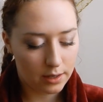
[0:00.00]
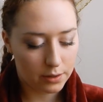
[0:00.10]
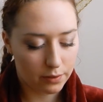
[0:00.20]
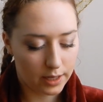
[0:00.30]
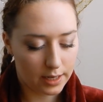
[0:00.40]

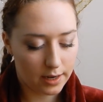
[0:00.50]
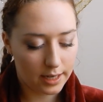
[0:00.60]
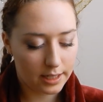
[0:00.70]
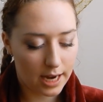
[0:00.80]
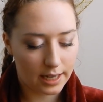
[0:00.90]
it's really
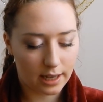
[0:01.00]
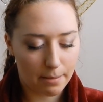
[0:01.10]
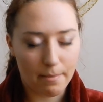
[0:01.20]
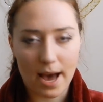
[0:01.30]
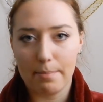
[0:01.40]
nice, and it's
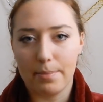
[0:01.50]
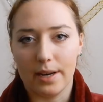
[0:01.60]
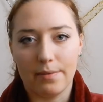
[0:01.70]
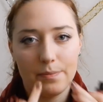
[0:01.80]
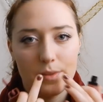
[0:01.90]
like matte,
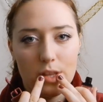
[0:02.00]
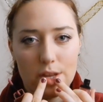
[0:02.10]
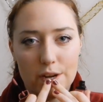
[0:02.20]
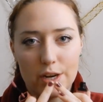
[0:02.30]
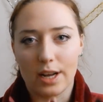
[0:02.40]
but
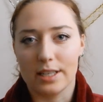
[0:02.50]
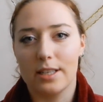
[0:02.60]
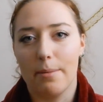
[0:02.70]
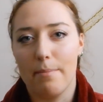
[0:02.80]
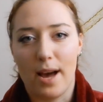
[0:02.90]
you know, like
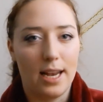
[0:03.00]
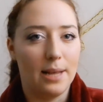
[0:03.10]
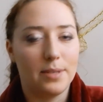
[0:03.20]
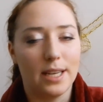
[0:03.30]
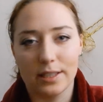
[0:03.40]
some matte
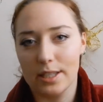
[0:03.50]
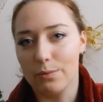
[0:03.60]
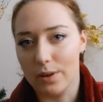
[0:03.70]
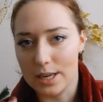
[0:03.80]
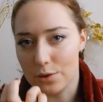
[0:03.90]
lipsticks
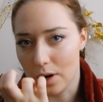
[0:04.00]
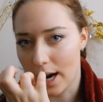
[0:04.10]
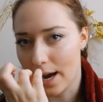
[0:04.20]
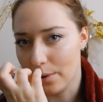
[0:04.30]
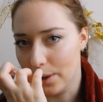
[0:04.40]
can really
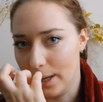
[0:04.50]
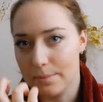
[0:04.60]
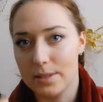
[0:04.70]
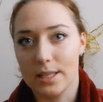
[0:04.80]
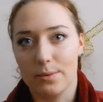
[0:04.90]
dry out your
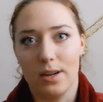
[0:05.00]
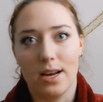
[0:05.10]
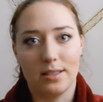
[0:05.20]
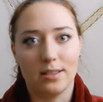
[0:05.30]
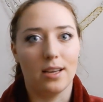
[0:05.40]
lips. This one
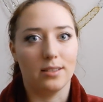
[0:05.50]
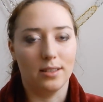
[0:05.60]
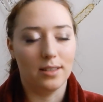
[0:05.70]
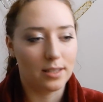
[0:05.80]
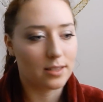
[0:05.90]
like
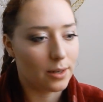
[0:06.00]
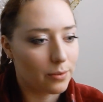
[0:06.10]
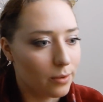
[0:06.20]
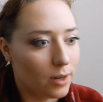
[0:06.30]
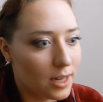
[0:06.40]
doesn't. It's
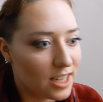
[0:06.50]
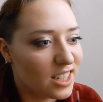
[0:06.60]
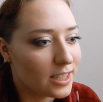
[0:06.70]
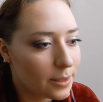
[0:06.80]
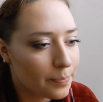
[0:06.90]
like really
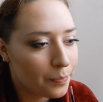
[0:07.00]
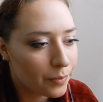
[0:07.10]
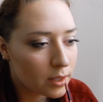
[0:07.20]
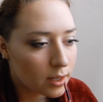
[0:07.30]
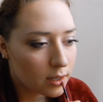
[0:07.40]
nice.
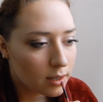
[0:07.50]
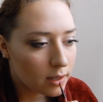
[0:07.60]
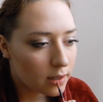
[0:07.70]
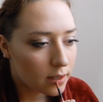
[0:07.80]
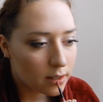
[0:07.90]

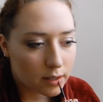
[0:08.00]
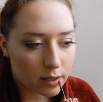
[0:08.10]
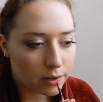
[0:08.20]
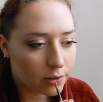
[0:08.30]
So